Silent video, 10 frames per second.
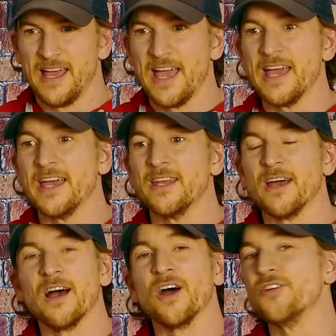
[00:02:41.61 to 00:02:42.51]
and
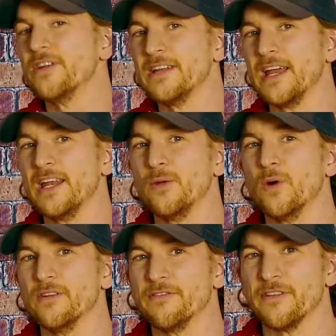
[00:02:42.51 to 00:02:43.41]

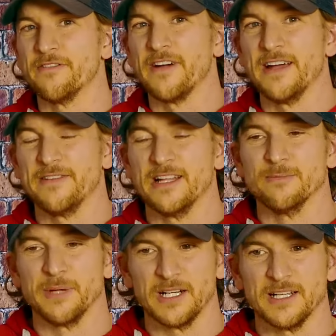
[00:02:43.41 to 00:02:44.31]
$181 for the 5
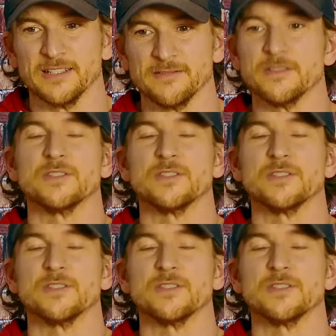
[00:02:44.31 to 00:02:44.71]
gallon bucket.